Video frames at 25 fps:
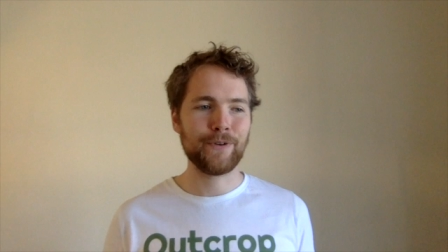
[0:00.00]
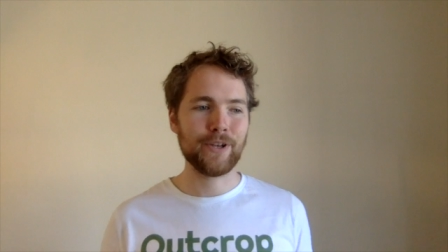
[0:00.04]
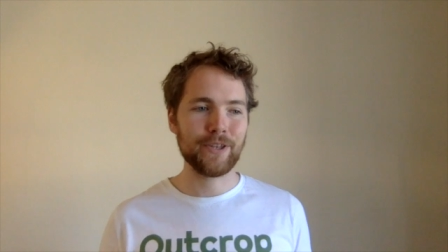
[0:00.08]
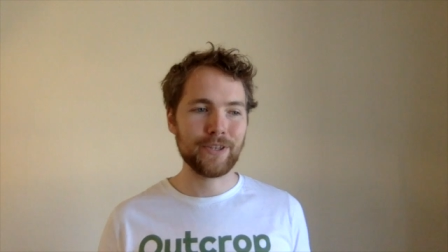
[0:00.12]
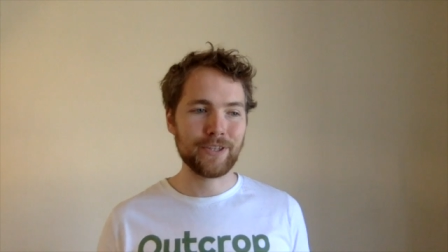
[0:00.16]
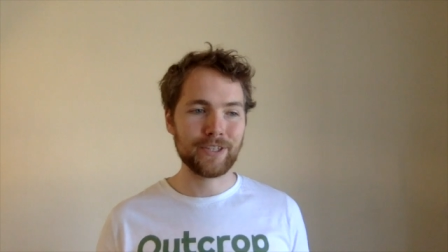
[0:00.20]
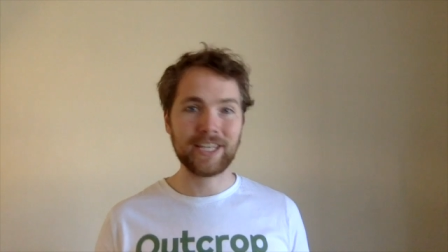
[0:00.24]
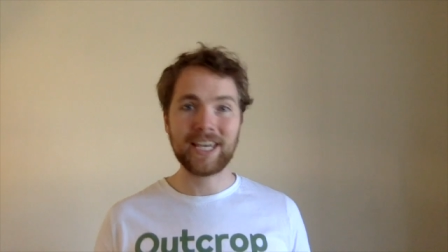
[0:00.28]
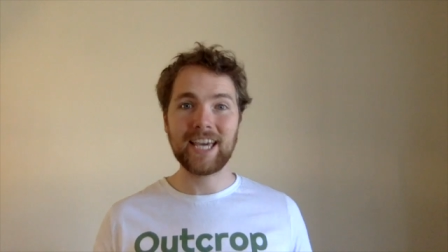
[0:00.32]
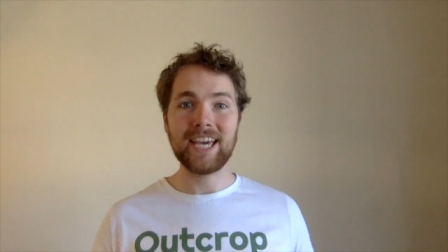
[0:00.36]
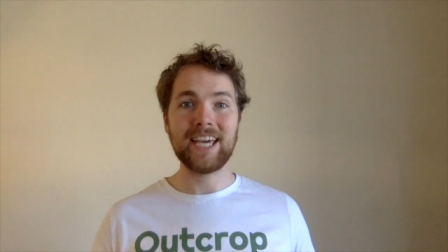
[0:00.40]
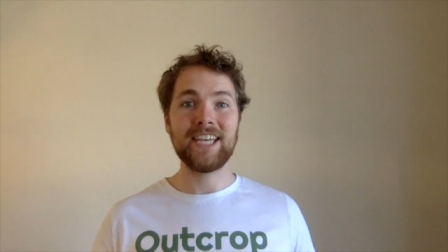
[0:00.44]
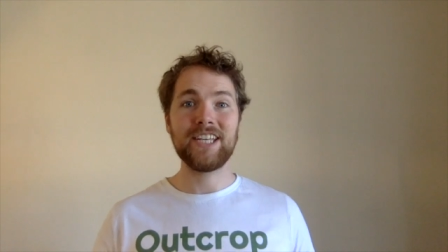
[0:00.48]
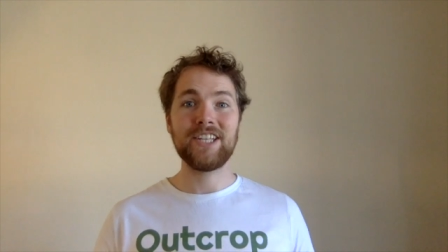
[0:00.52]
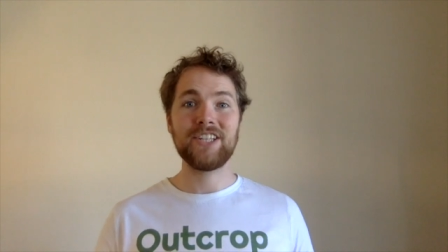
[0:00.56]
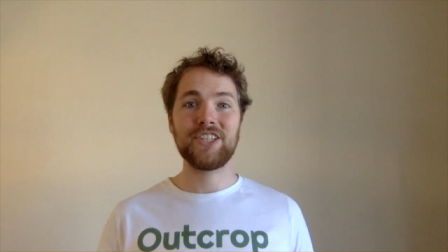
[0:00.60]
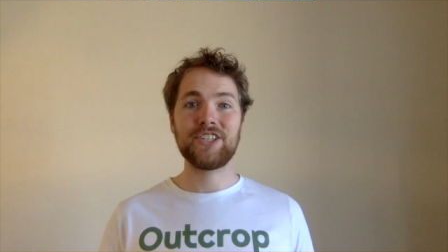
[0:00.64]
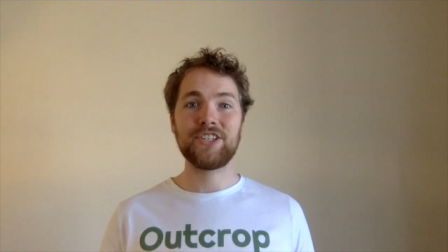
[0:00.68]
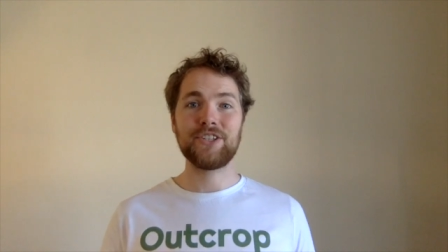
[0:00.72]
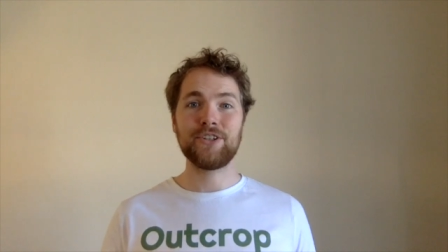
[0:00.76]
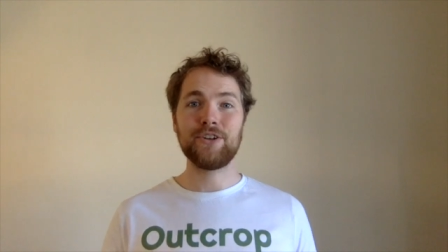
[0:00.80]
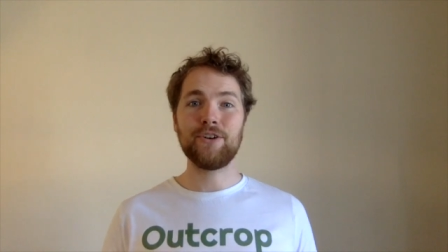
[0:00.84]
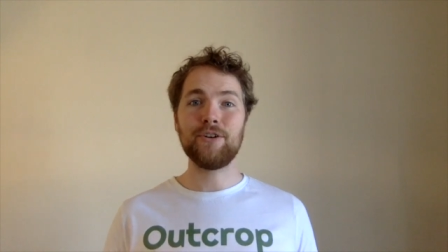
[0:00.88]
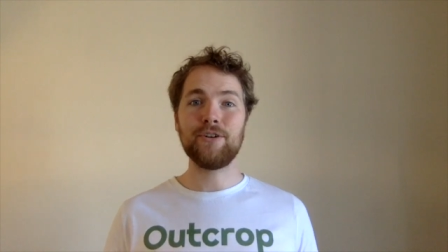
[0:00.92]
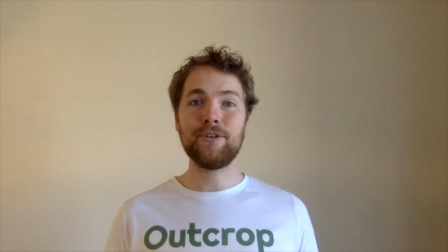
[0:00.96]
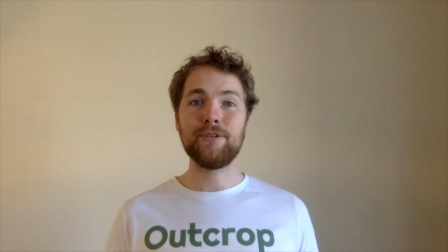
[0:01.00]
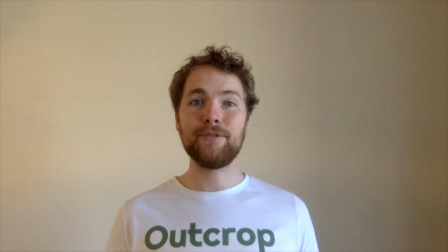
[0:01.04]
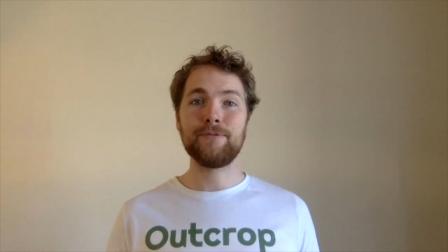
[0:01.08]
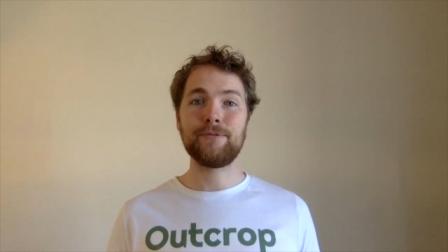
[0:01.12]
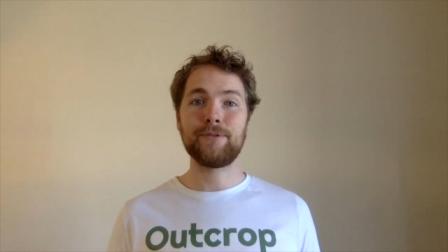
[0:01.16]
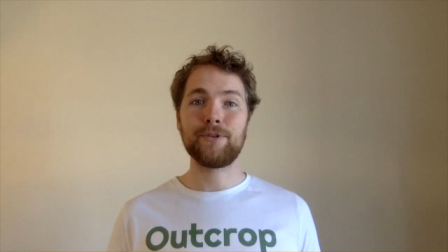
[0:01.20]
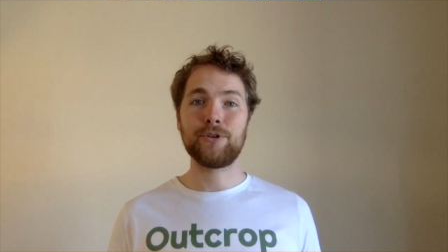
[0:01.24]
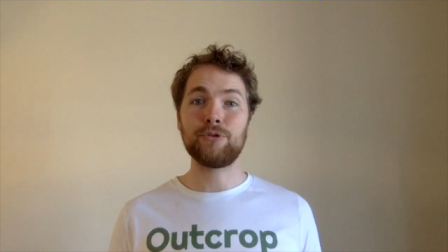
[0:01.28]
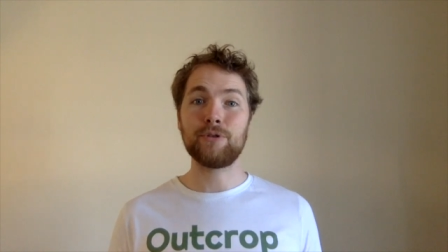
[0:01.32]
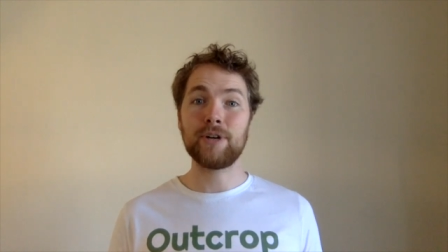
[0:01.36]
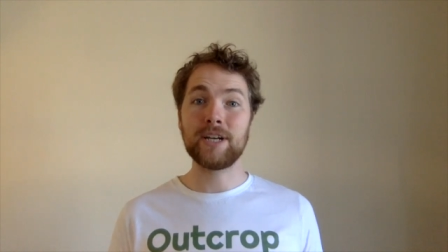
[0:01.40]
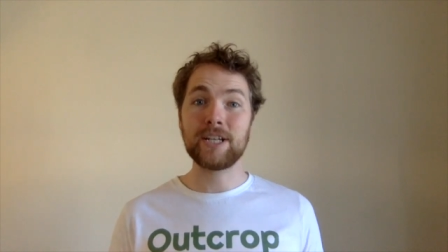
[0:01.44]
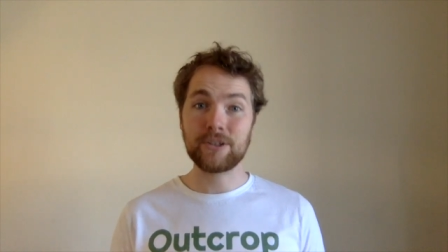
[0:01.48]
the case
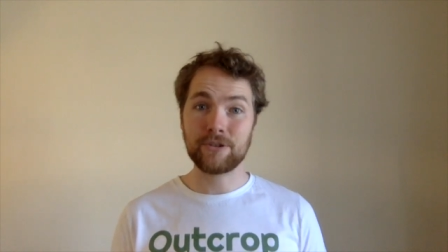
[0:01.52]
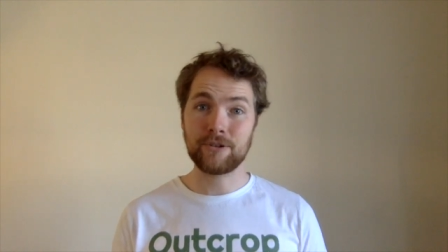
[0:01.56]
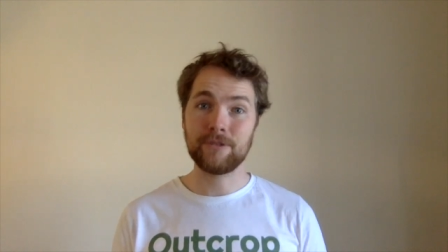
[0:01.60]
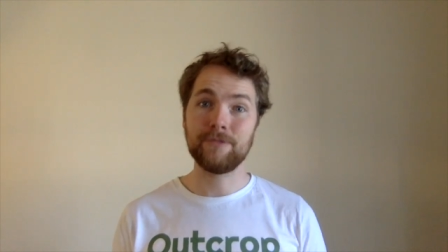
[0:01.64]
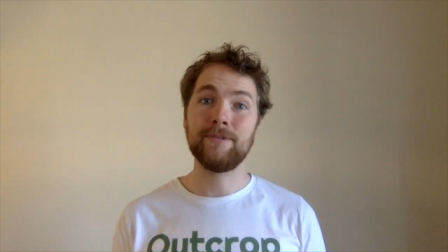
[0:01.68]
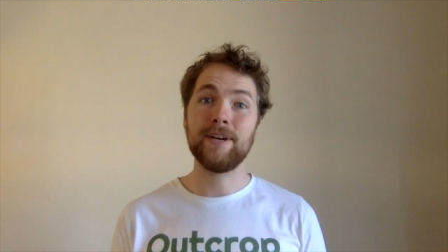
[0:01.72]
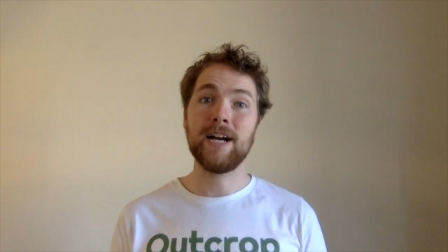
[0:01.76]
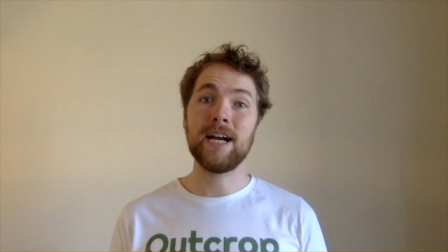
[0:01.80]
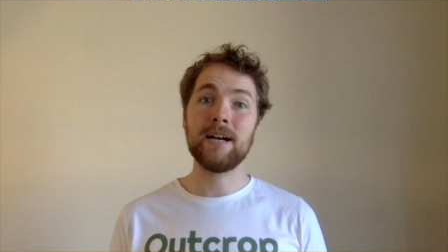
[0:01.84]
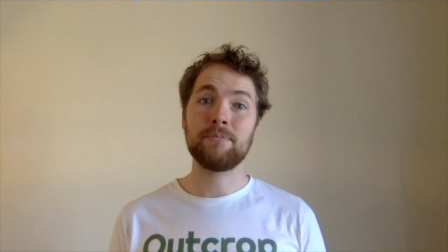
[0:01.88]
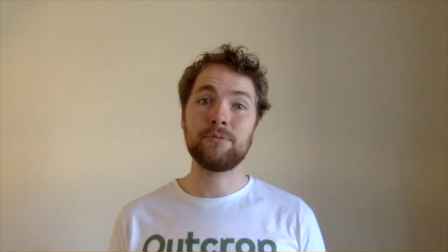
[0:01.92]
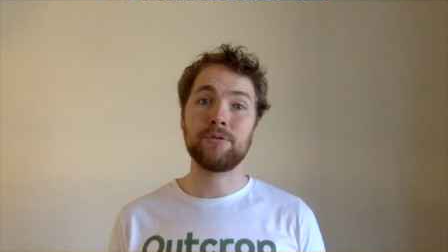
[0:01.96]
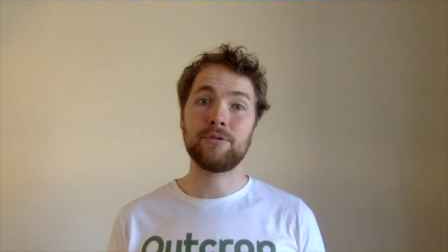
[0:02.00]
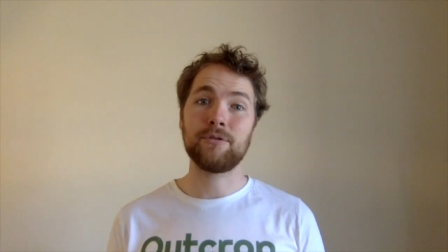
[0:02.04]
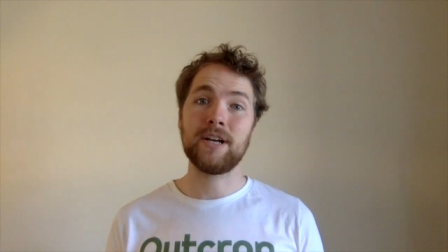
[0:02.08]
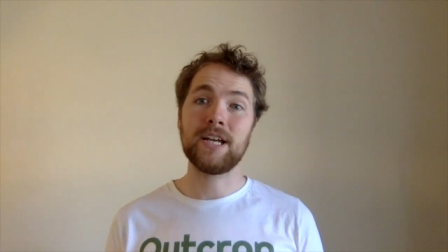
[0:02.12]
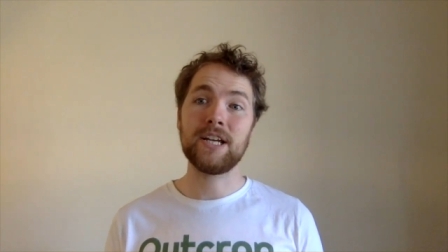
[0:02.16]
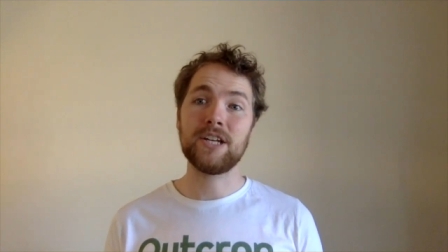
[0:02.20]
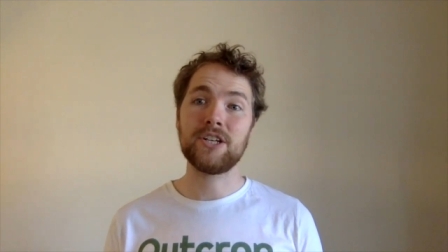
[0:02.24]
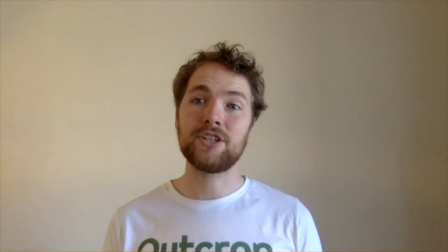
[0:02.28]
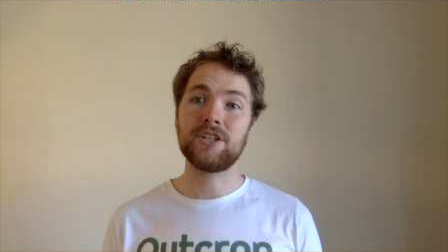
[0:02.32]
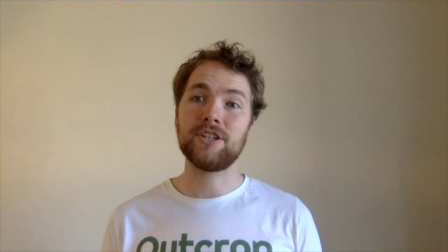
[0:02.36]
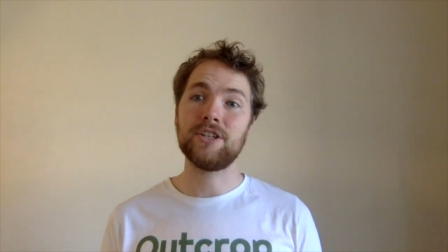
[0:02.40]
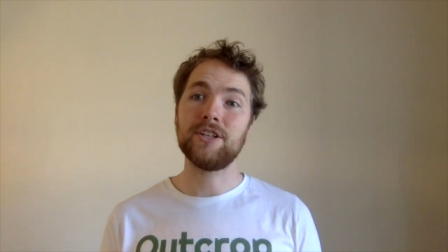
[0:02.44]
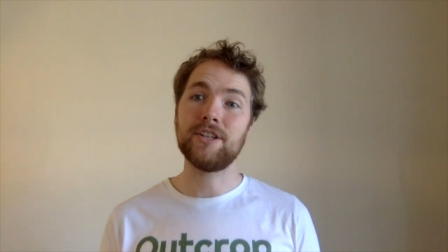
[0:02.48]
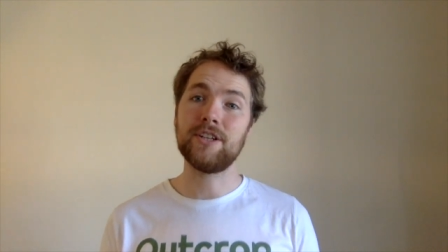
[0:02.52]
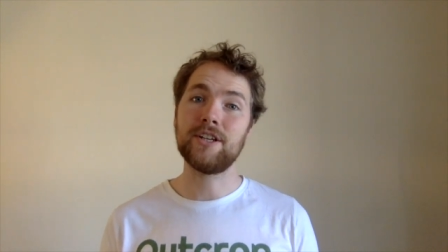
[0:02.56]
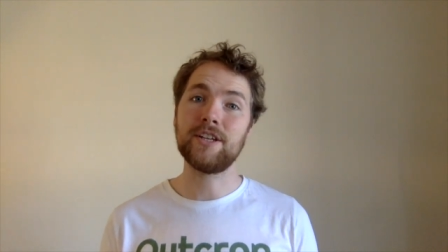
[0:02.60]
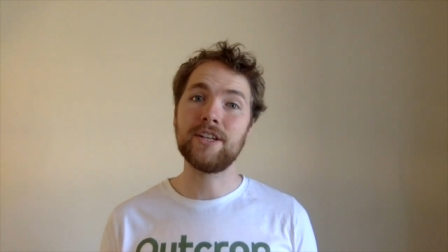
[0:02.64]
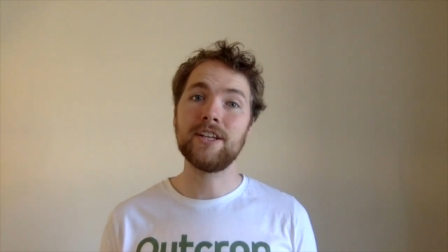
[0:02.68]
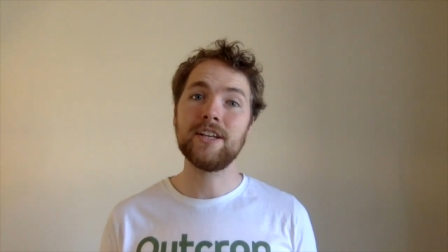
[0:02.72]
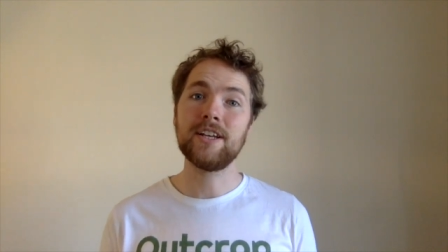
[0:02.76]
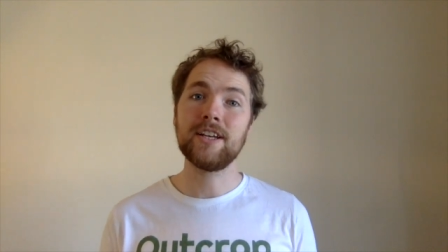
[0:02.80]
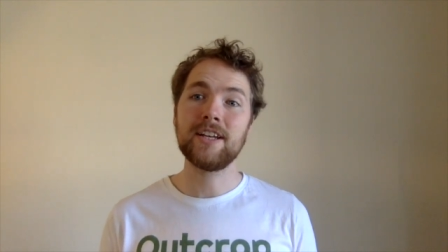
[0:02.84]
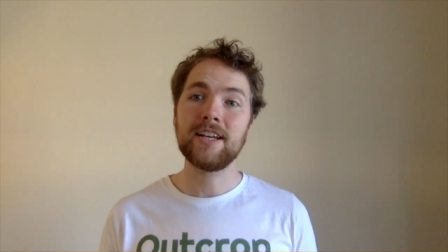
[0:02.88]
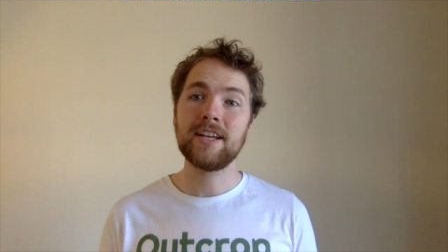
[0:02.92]
of greater evaporation